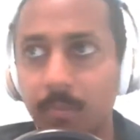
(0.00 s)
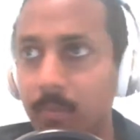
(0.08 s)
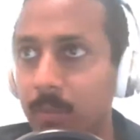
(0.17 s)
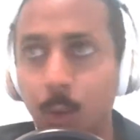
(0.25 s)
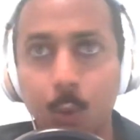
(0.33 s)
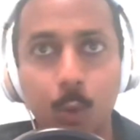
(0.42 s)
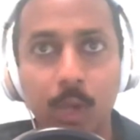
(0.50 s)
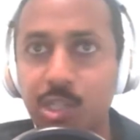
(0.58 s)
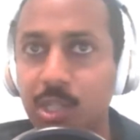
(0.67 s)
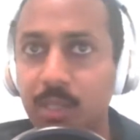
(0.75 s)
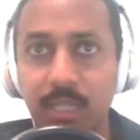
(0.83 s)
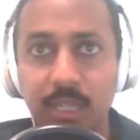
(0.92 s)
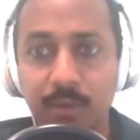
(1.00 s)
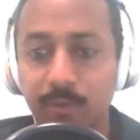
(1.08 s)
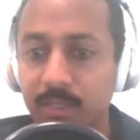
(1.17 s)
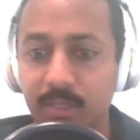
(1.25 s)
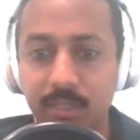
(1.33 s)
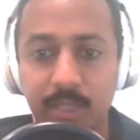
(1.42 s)
no question the
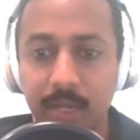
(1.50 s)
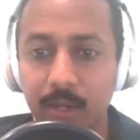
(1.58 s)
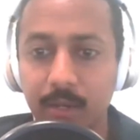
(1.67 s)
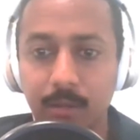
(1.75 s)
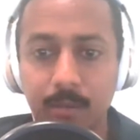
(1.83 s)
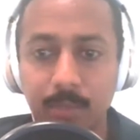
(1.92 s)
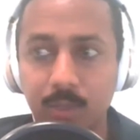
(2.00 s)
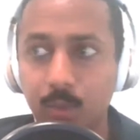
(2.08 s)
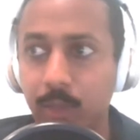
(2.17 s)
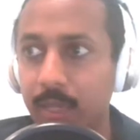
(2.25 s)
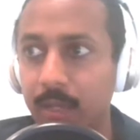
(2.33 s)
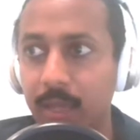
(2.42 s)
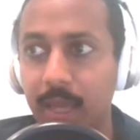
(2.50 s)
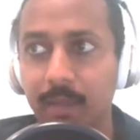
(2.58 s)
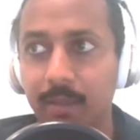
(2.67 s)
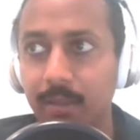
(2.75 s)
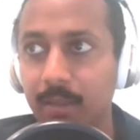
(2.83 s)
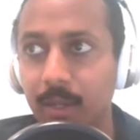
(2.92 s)
difference there between
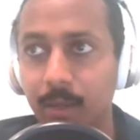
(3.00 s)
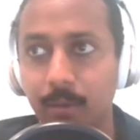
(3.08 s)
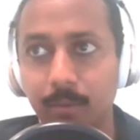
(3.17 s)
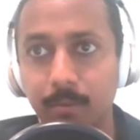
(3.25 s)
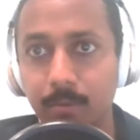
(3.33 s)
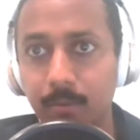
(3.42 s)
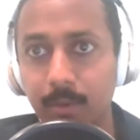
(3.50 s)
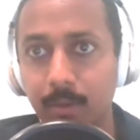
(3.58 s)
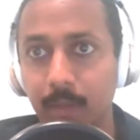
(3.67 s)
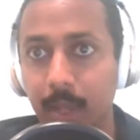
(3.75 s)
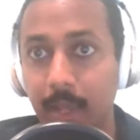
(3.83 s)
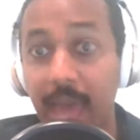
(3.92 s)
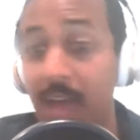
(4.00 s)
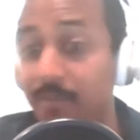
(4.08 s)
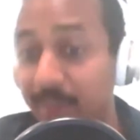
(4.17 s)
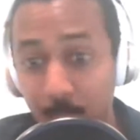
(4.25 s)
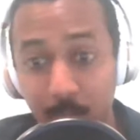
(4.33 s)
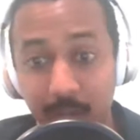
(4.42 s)
you know
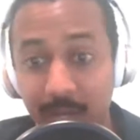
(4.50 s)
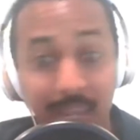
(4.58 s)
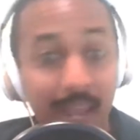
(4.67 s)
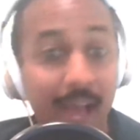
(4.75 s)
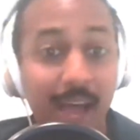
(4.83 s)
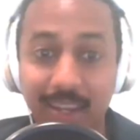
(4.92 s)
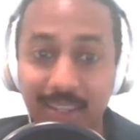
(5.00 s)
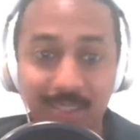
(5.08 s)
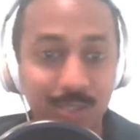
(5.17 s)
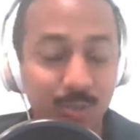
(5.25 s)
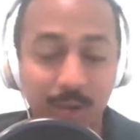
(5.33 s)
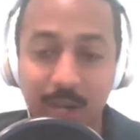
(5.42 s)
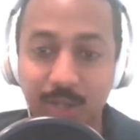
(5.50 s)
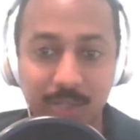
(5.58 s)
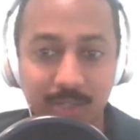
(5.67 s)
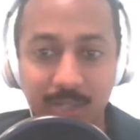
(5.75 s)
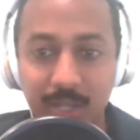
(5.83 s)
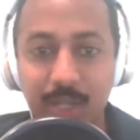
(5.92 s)
having one and not is
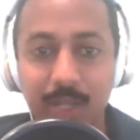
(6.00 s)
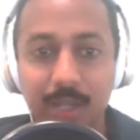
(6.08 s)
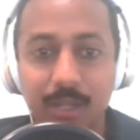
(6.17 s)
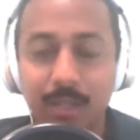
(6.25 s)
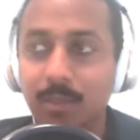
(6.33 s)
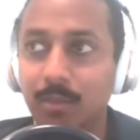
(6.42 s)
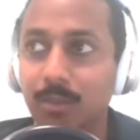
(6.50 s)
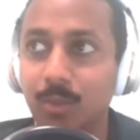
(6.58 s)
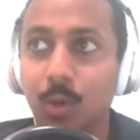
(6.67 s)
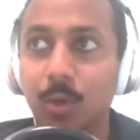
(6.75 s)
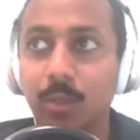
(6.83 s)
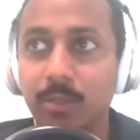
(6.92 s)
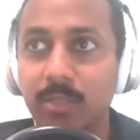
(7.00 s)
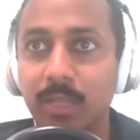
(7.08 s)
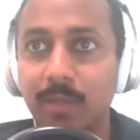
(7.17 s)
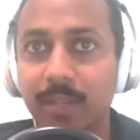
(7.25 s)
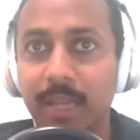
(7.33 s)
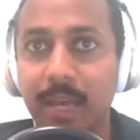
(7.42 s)
structure it, you hold
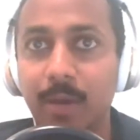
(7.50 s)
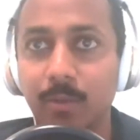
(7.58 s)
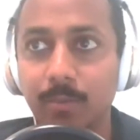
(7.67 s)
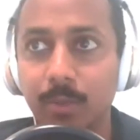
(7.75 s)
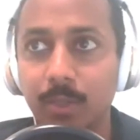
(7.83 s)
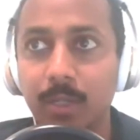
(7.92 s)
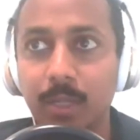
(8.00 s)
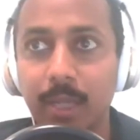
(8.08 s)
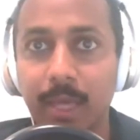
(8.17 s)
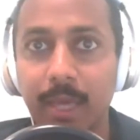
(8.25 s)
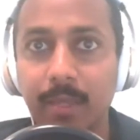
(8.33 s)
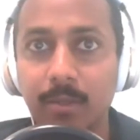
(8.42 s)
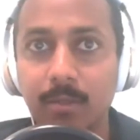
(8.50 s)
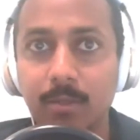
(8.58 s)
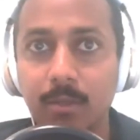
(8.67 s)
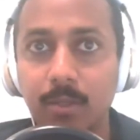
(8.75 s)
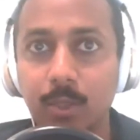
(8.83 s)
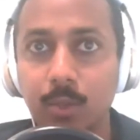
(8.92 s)
yourself accountable and
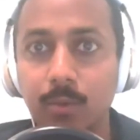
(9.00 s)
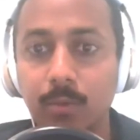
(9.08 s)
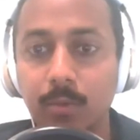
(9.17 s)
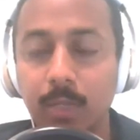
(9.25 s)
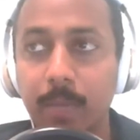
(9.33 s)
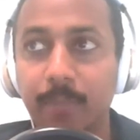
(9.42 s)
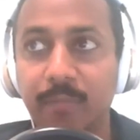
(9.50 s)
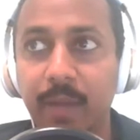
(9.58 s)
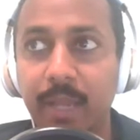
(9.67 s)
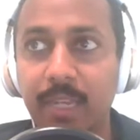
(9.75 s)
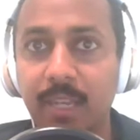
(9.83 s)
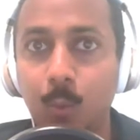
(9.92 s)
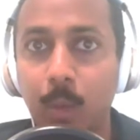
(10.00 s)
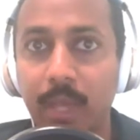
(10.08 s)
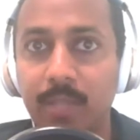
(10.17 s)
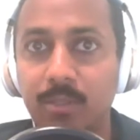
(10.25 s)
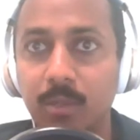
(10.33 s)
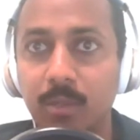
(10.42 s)
you keep finding
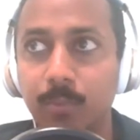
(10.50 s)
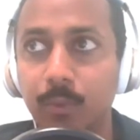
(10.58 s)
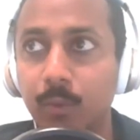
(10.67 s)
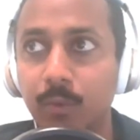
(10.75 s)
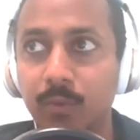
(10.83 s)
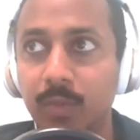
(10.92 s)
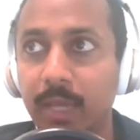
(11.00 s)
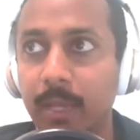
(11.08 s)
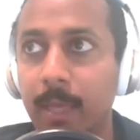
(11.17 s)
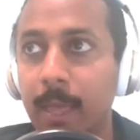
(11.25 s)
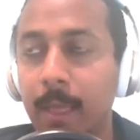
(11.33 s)
ways to improve like